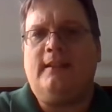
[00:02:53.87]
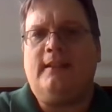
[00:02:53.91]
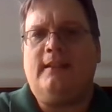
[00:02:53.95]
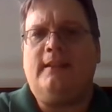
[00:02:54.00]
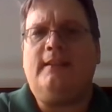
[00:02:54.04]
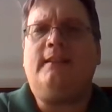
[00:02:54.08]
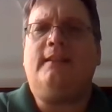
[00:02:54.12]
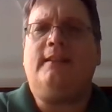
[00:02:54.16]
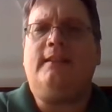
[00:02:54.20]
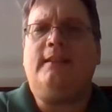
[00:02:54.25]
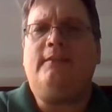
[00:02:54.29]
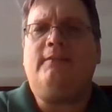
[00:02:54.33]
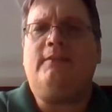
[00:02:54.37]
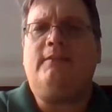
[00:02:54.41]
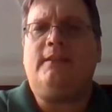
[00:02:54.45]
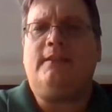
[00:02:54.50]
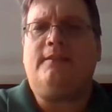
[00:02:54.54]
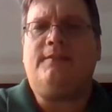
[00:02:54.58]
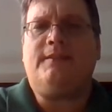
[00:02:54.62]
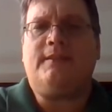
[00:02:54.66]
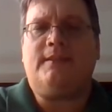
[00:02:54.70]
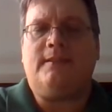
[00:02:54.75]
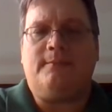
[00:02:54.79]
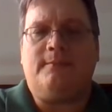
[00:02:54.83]
even
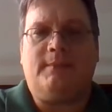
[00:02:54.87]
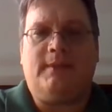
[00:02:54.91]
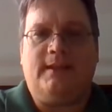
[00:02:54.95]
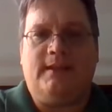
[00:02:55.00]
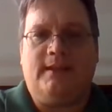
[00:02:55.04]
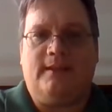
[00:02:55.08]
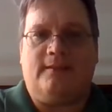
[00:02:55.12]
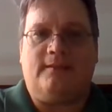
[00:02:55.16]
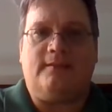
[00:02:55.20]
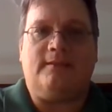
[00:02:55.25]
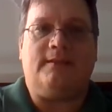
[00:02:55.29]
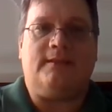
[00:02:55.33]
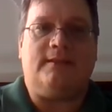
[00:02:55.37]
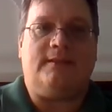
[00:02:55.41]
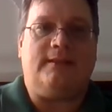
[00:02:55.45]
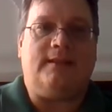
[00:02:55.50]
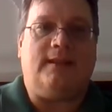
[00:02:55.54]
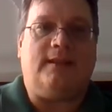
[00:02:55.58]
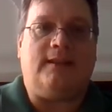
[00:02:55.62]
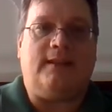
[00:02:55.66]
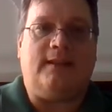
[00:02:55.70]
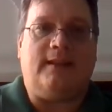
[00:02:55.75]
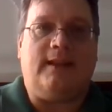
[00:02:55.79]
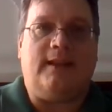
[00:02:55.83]
if somebody else is
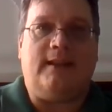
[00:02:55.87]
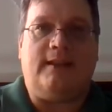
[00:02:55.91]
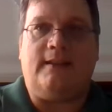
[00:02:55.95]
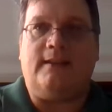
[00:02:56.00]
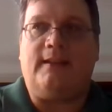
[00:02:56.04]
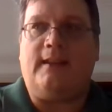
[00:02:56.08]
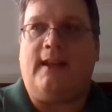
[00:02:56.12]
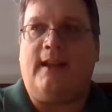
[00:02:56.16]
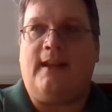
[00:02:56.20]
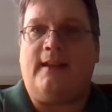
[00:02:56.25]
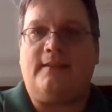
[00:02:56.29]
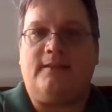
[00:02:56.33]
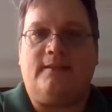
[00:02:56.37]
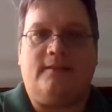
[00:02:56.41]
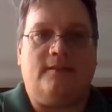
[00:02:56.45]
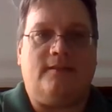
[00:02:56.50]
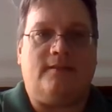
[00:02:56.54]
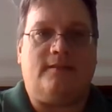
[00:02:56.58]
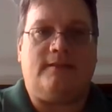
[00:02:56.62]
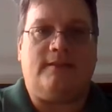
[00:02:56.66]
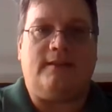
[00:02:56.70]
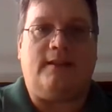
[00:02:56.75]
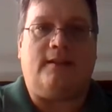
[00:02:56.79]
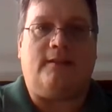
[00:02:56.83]
delegated, ask
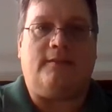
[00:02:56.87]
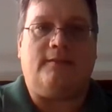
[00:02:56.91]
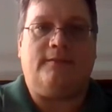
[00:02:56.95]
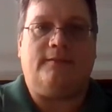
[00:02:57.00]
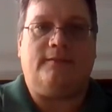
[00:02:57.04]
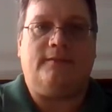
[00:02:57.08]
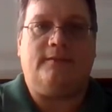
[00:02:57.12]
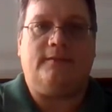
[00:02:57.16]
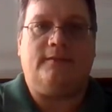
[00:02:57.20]
yourself.